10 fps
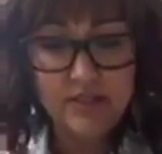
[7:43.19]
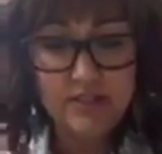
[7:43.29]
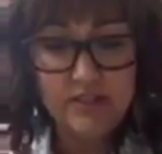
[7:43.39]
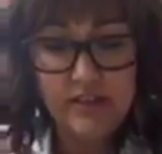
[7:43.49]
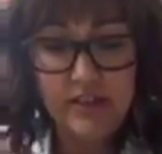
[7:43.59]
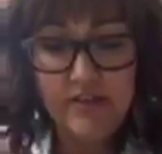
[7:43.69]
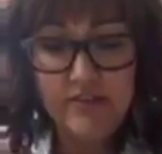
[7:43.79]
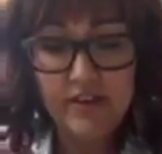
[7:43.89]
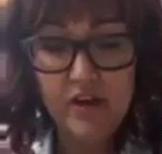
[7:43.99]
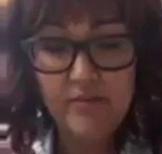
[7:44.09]
So I love
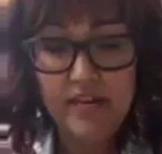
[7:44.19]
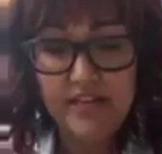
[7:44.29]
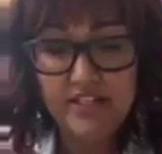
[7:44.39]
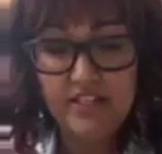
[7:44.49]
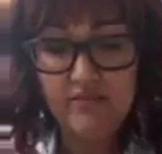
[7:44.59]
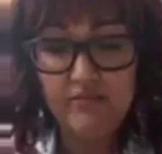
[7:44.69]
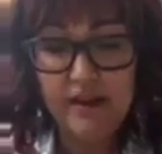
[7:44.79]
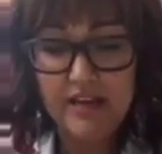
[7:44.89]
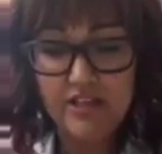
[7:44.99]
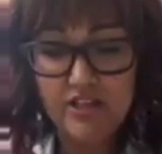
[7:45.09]
the combination of
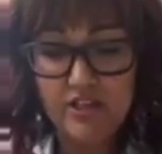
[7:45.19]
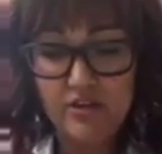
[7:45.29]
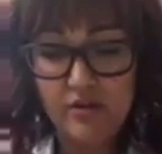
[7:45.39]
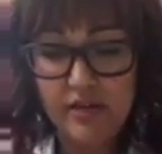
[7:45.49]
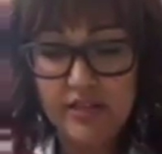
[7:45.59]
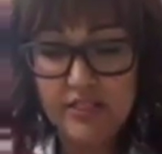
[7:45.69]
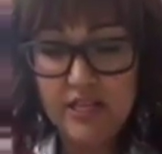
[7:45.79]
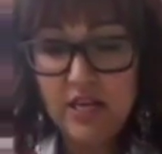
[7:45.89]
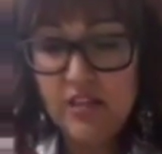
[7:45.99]
red and turquoise.